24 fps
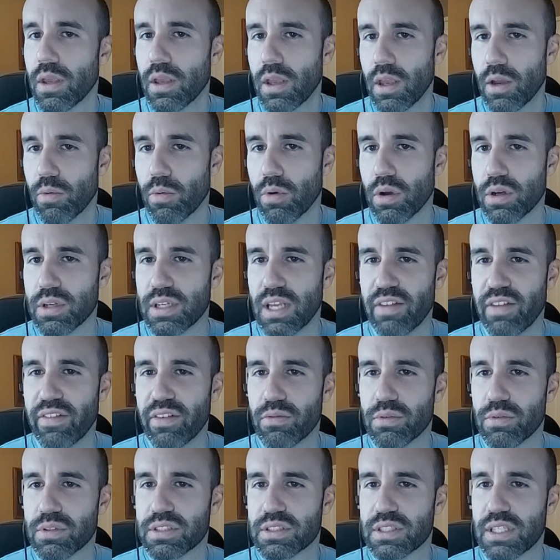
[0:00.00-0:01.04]
While David
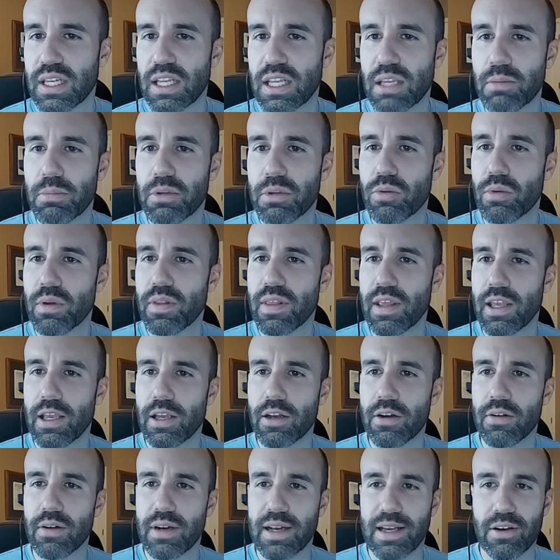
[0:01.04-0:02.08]
was sitting between the
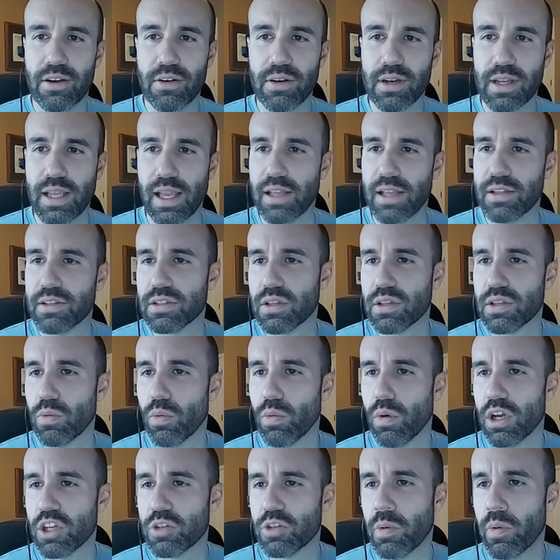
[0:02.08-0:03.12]
inner and outer gates, the
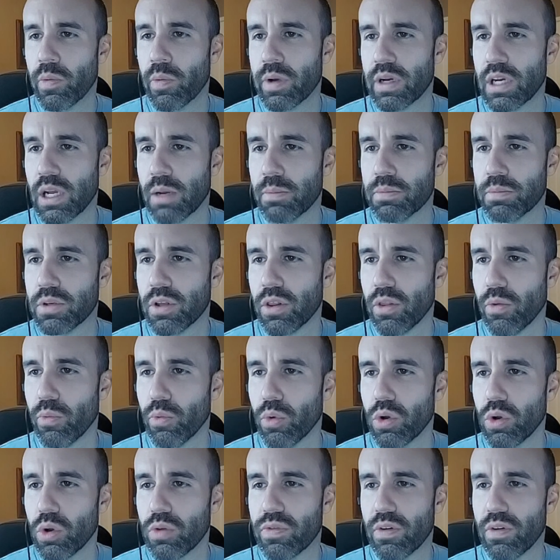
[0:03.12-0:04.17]
watchman went up to the
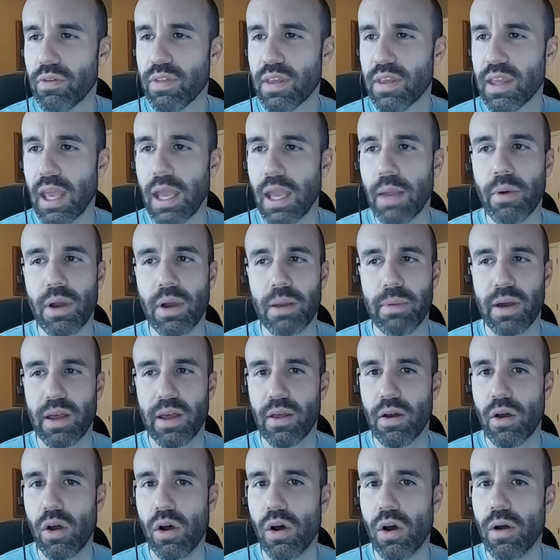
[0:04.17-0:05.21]
roof of the gateway by the
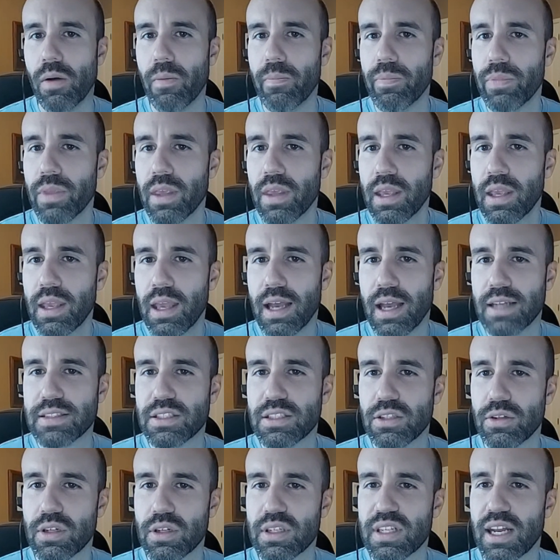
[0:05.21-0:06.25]
hall. As he
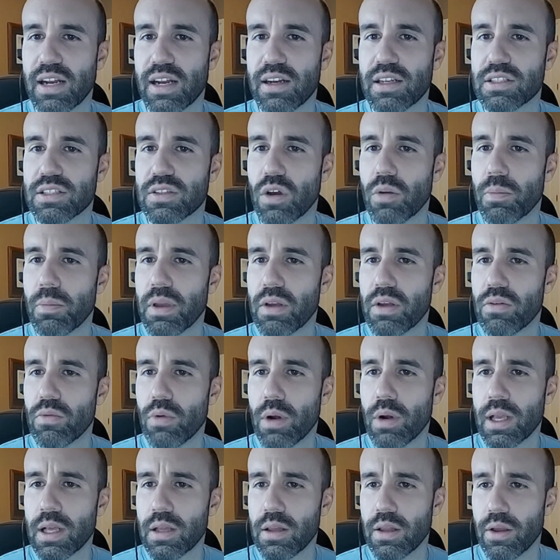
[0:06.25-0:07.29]
looked out, he saw a man
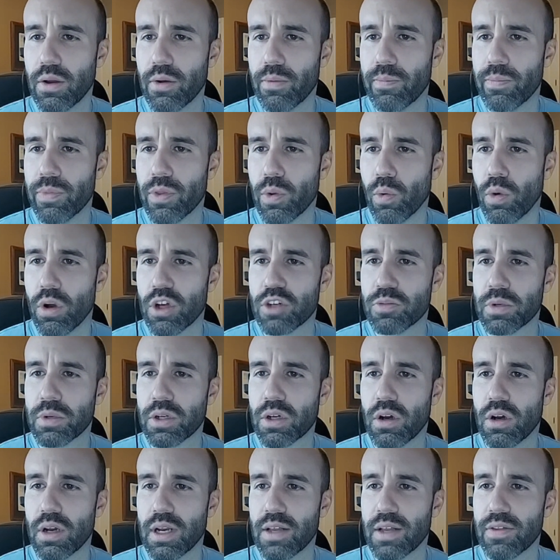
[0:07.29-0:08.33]
running alone. The watchman
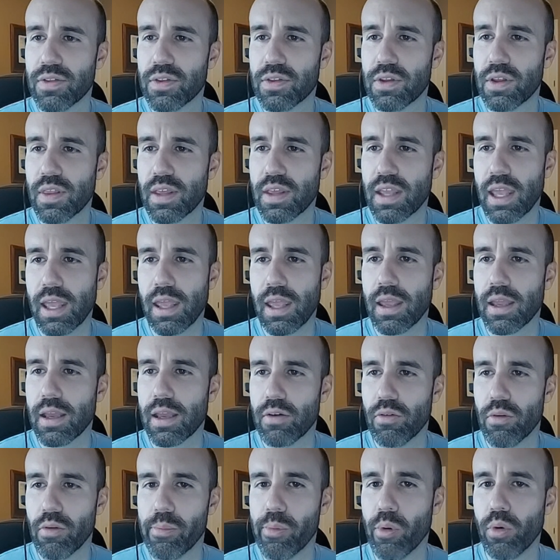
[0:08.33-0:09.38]
called out to the king and
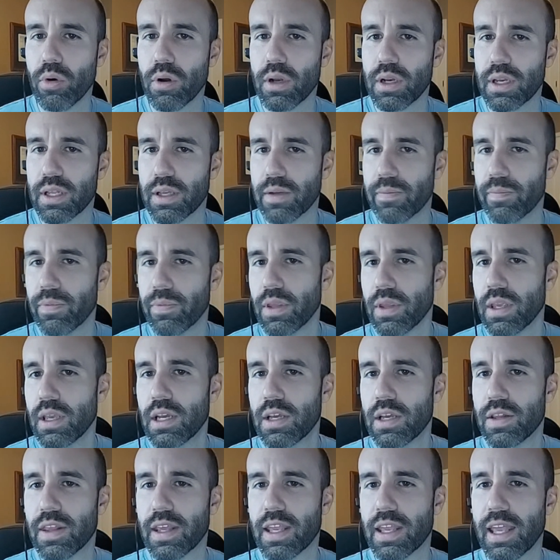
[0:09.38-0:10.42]
reported it.
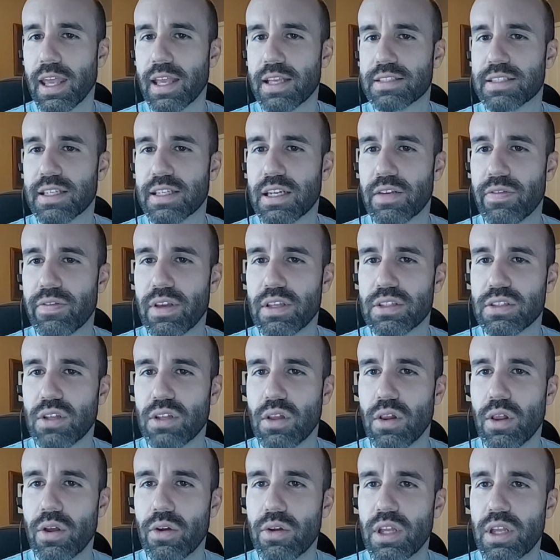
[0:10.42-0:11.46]
The king said, If he is
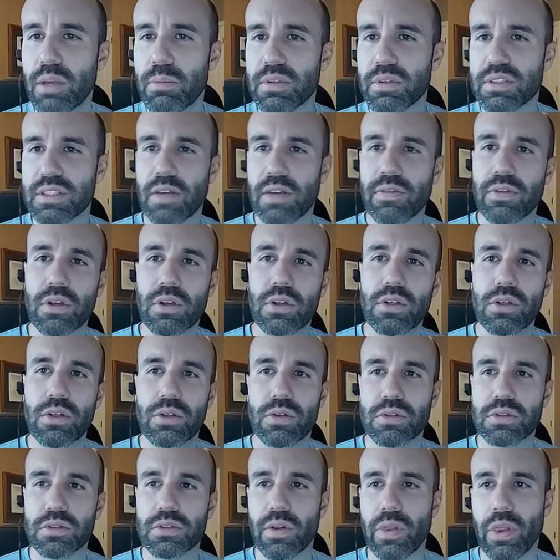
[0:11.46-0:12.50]
alone, he must have good
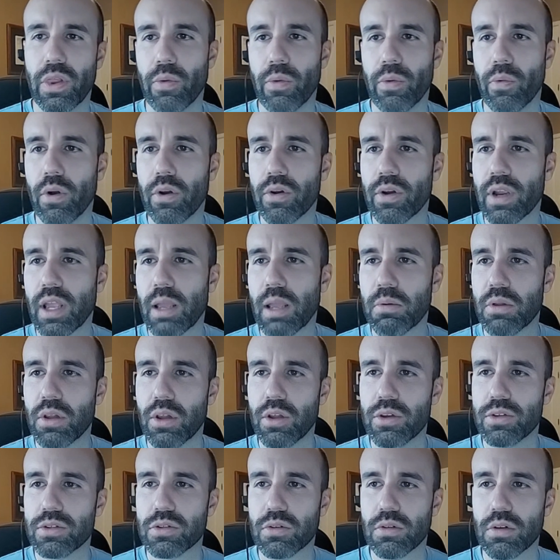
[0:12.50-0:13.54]
news. And the runner came
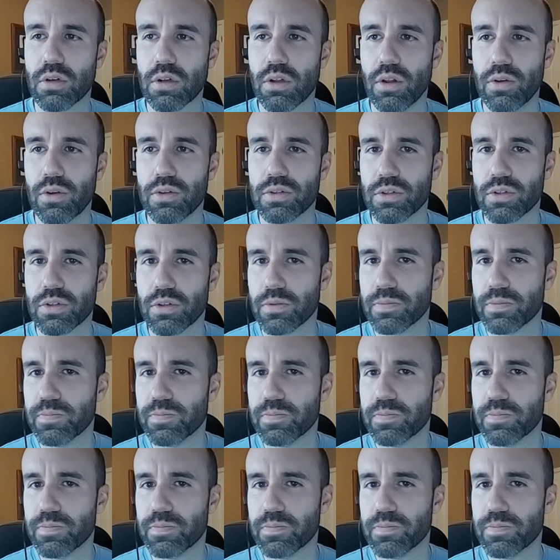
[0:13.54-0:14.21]
closer and closer.